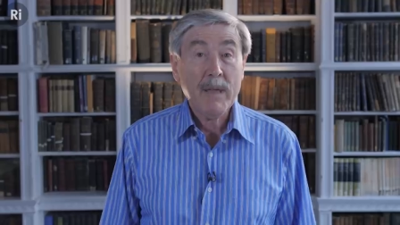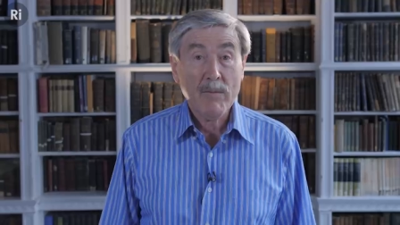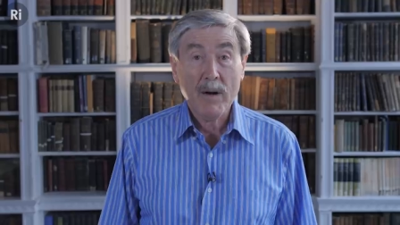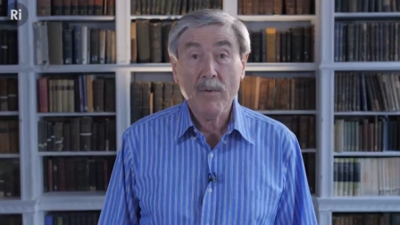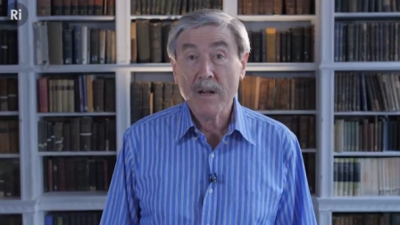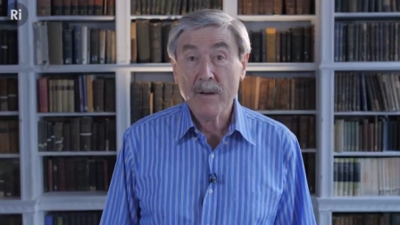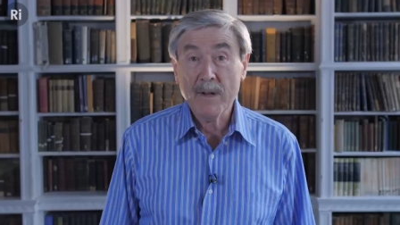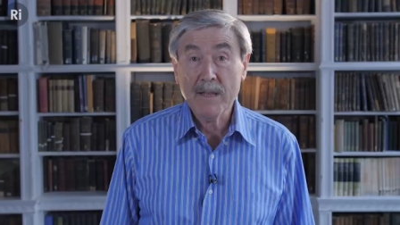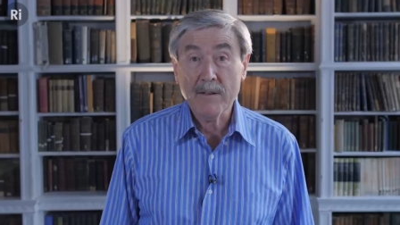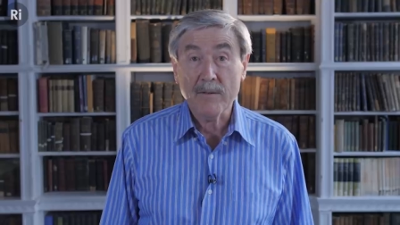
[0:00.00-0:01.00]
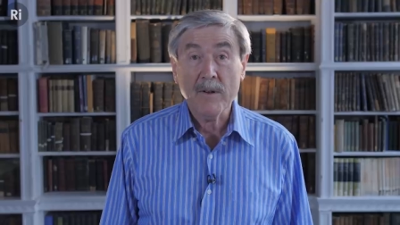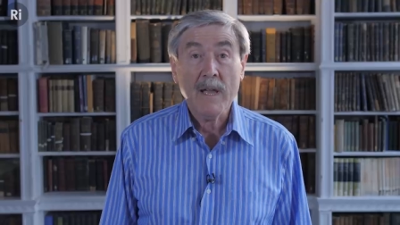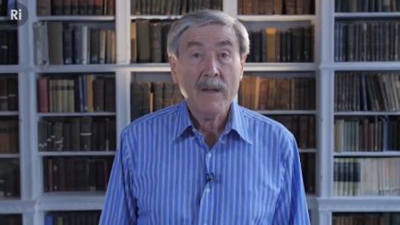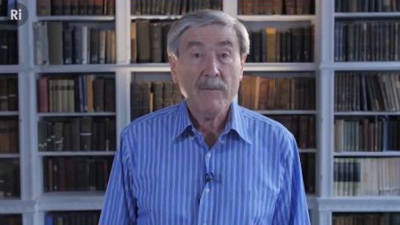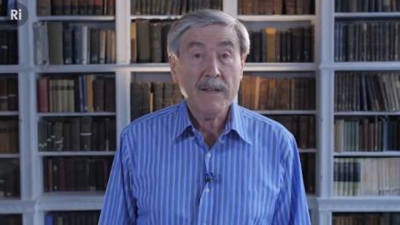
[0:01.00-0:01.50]
Meanwhile, what can we do?
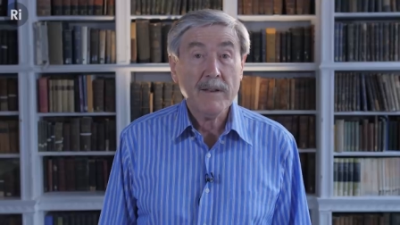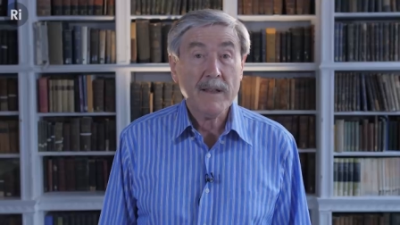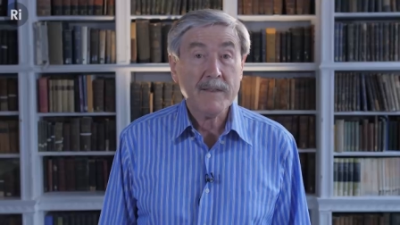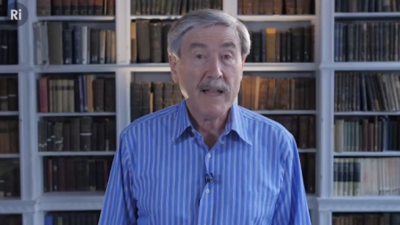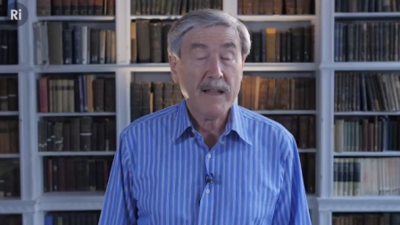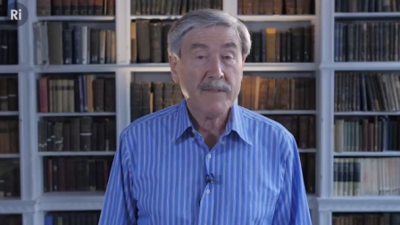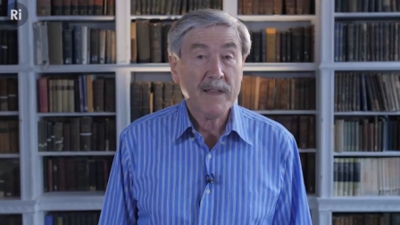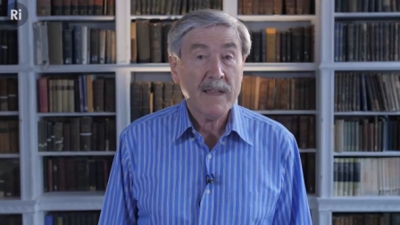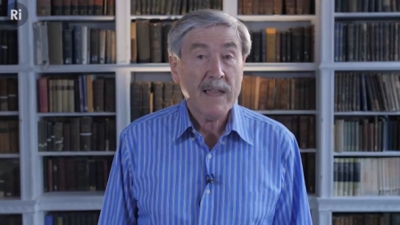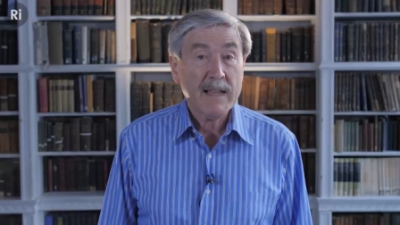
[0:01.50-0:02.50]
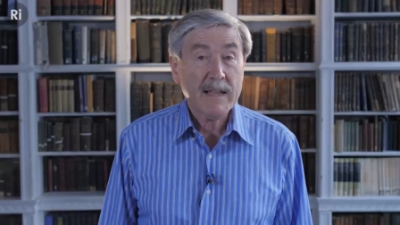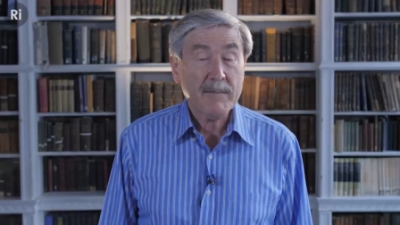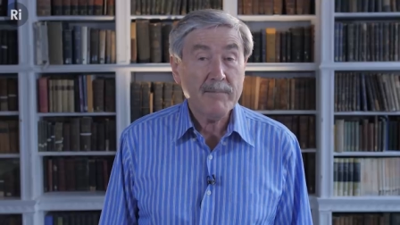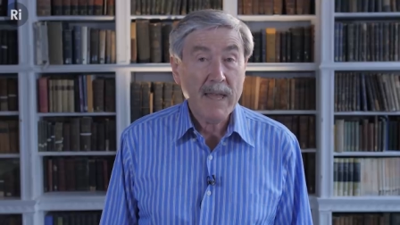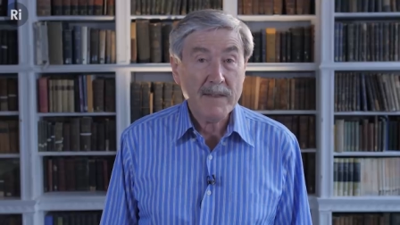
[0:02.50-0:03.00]
We don't actually have to get
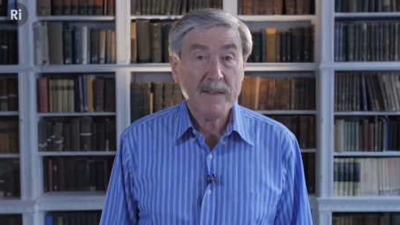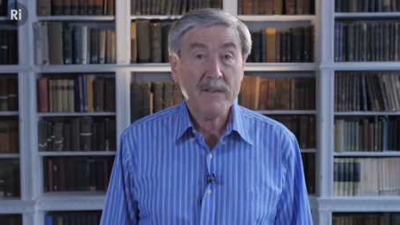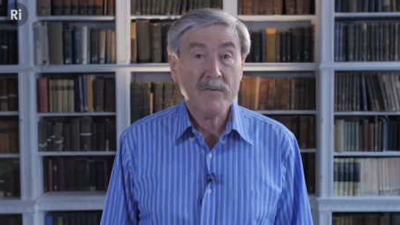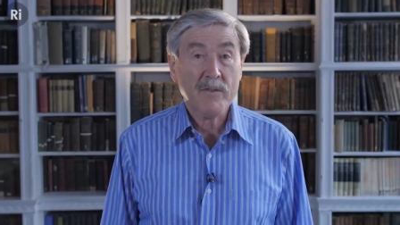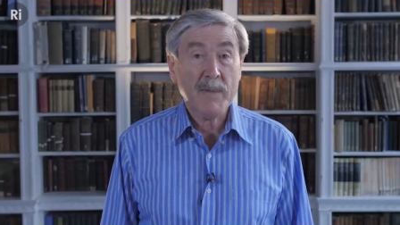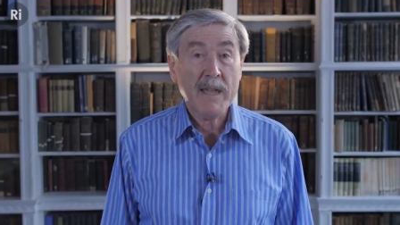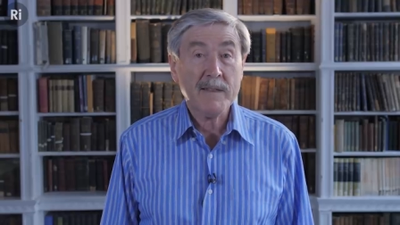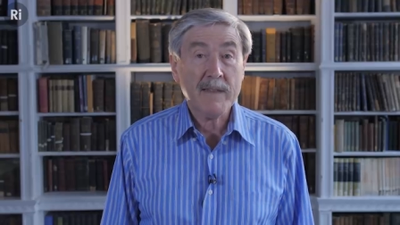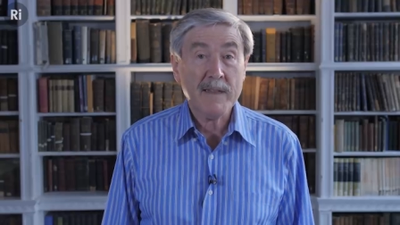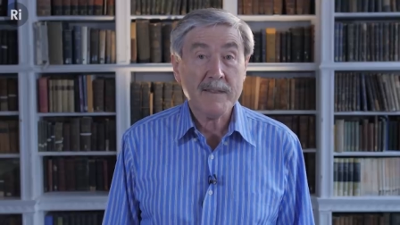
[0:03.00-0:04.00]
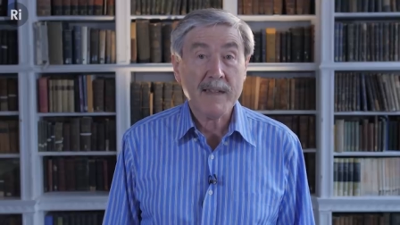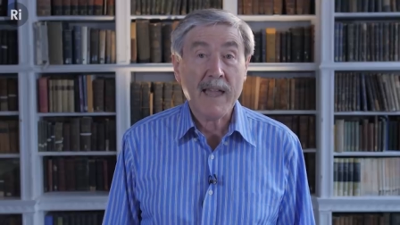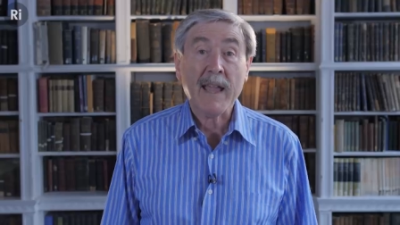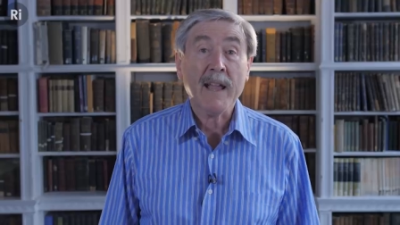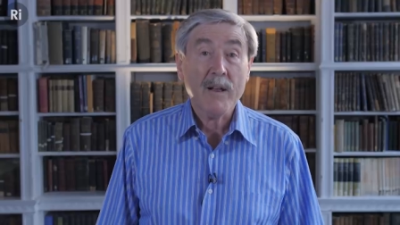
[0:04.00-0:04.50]
a message from ET
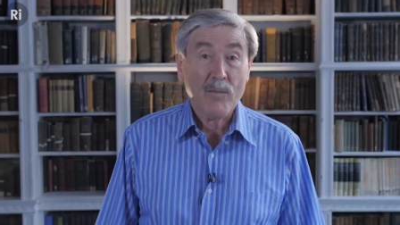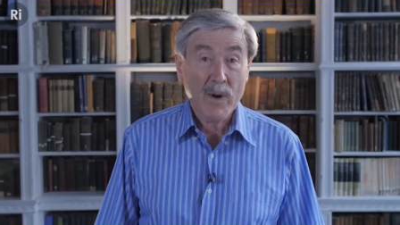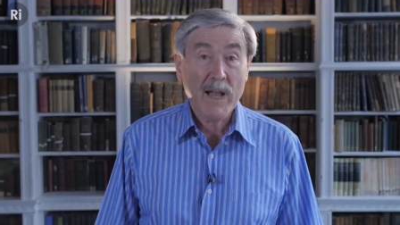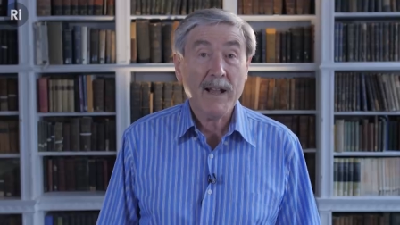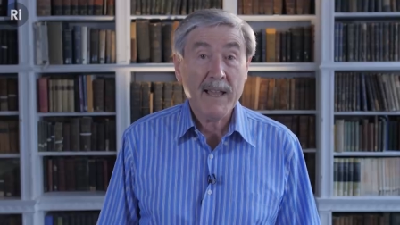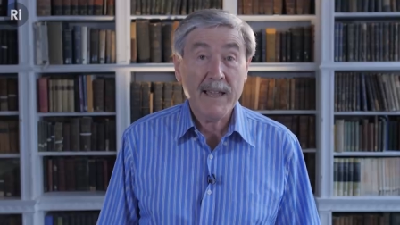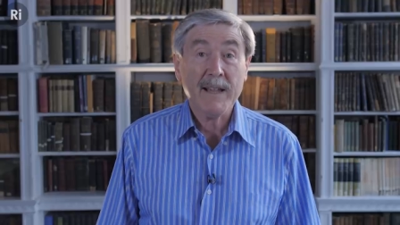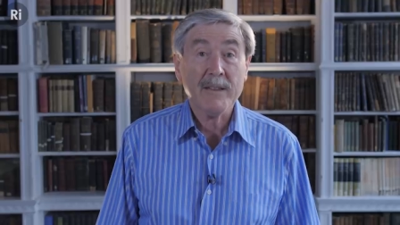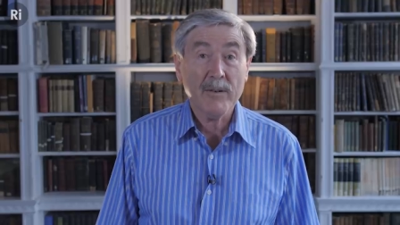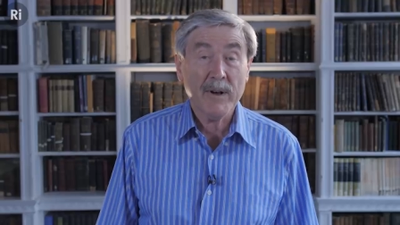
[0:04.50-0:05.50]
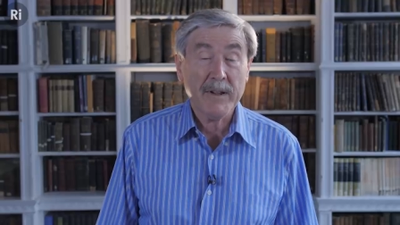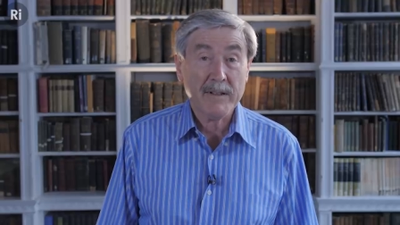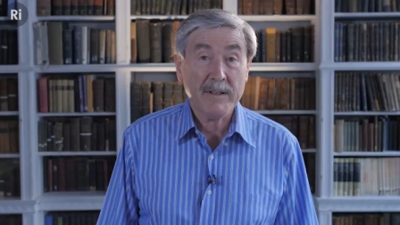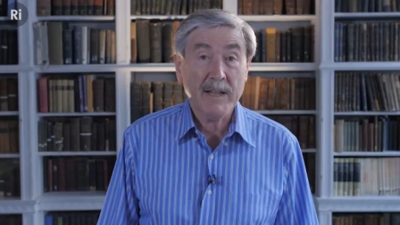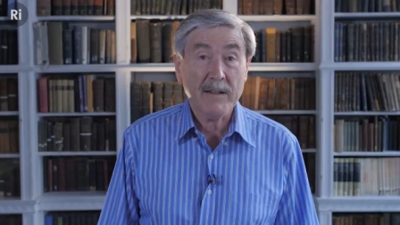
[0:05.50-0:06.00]
saying, We are here, you are
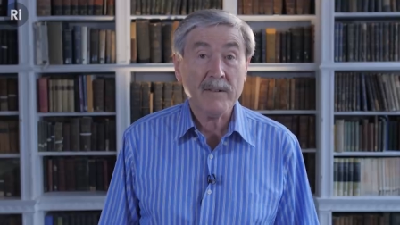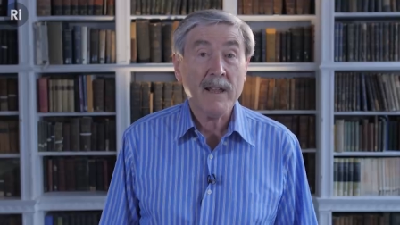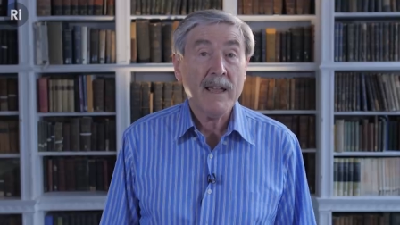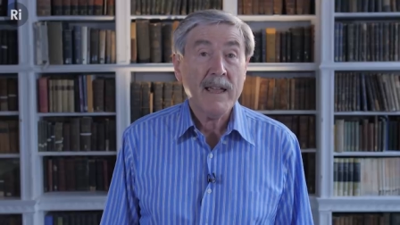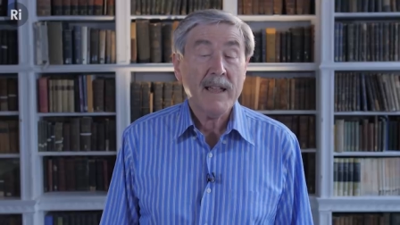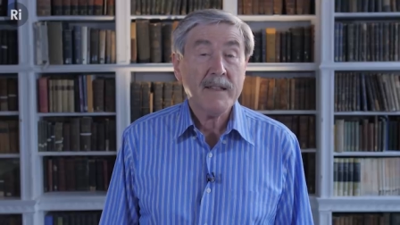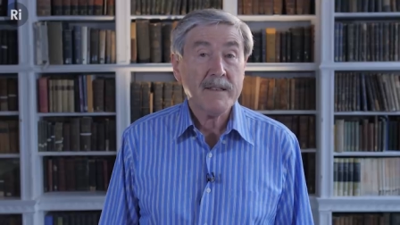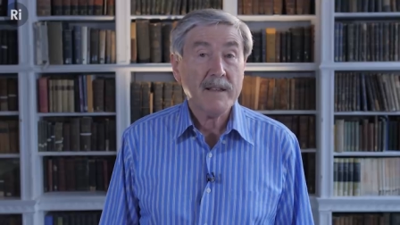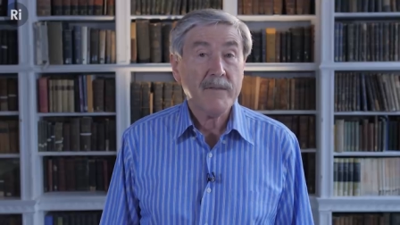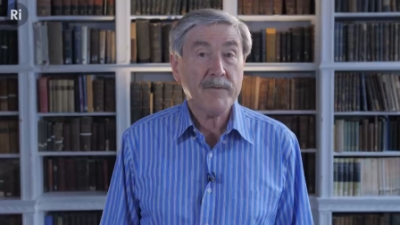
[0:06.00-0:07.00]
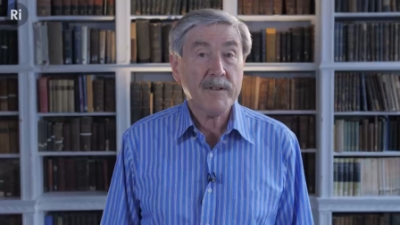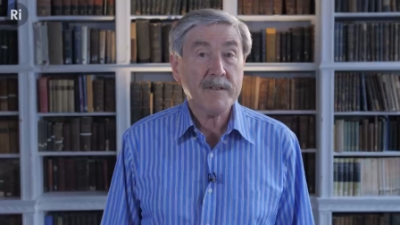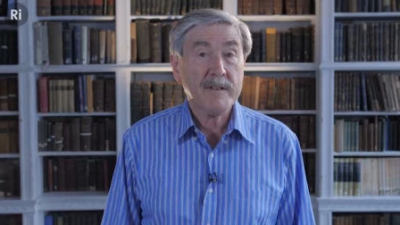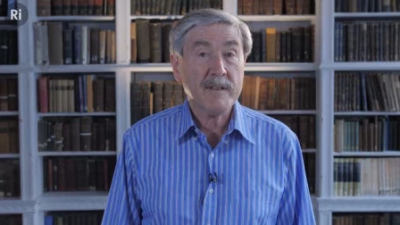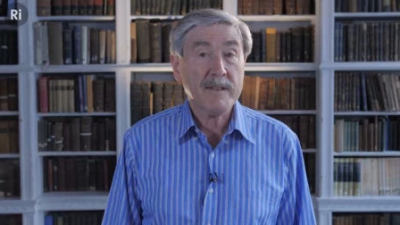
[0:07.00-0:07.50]
not alone. It's enough for
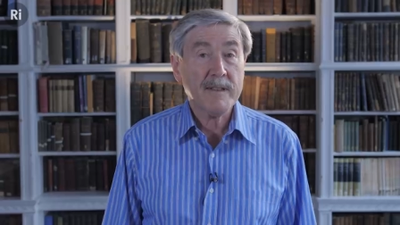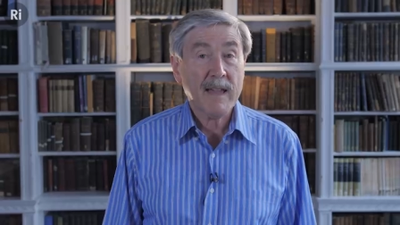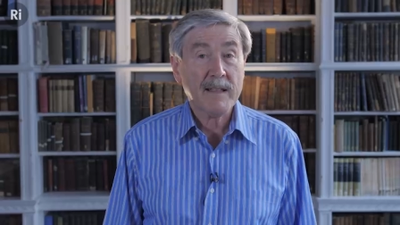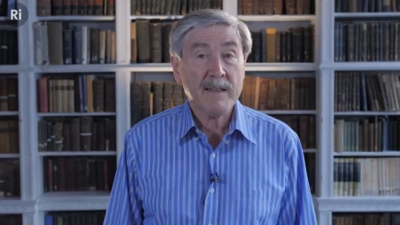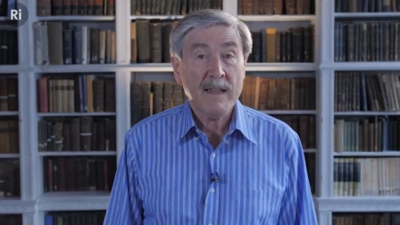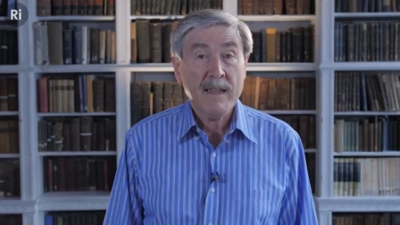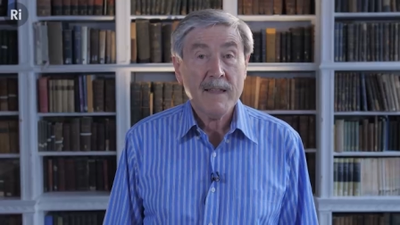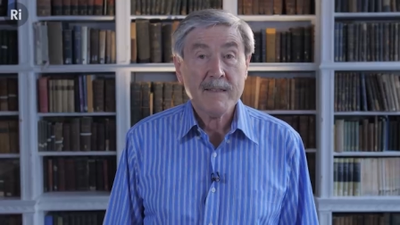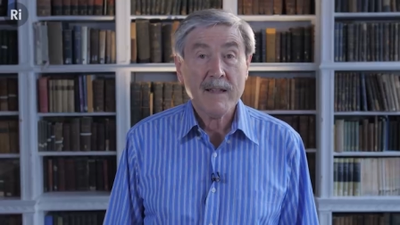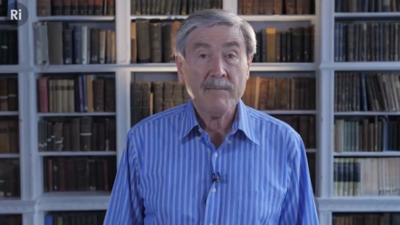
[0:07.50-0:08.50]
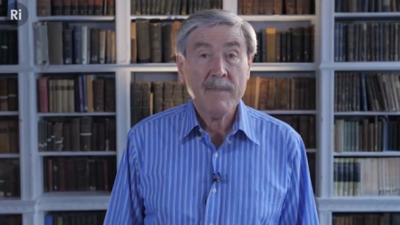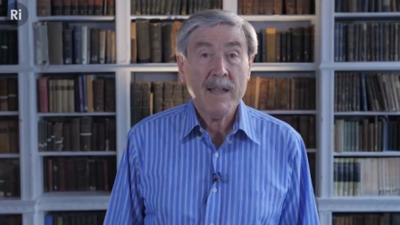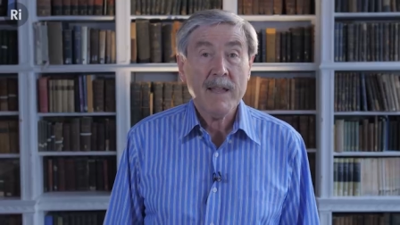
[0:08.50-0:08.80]
us to detect some